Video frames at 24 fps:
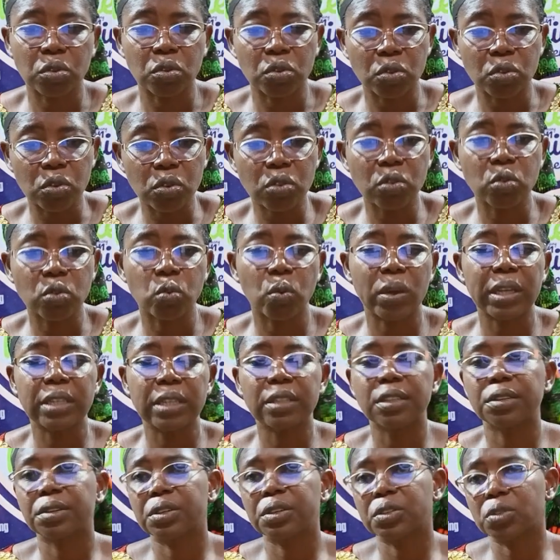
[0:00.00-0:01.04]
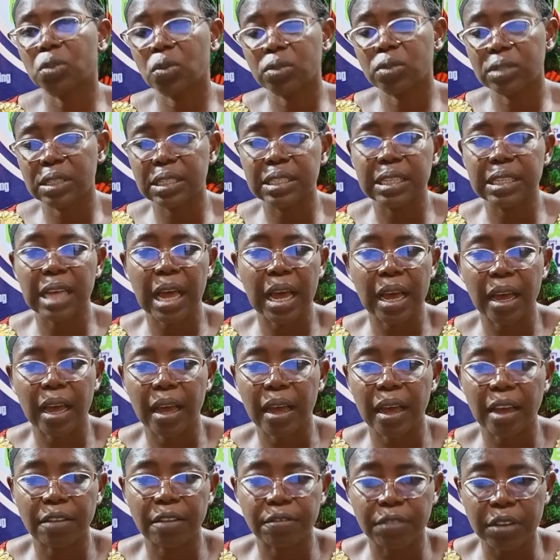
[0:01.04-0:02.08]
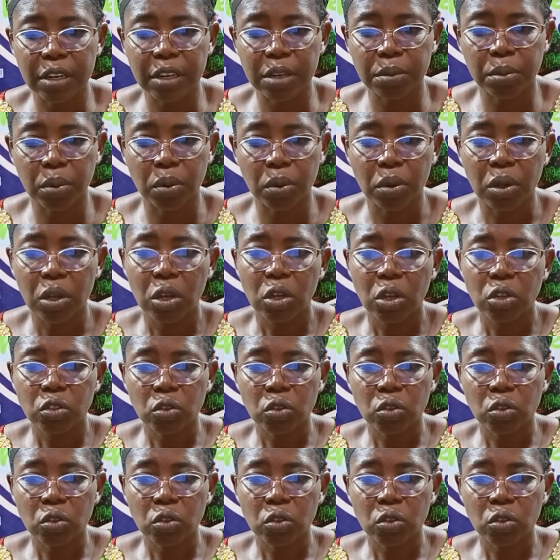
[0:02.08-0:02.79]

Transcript: to use when the resources are available.